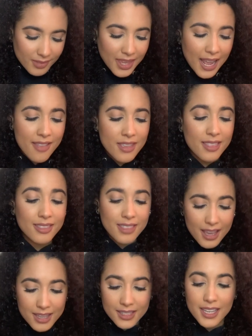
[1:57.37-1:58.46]
And then
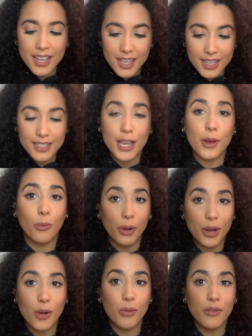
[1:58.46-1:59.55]
this is a
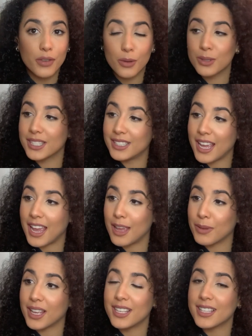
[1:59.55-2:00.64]
real review today
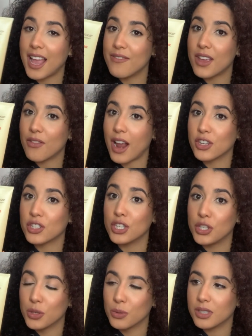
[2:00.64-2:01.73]
because I've never actually
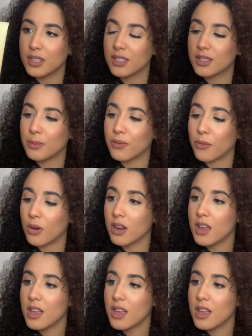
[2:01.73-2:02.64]
used this before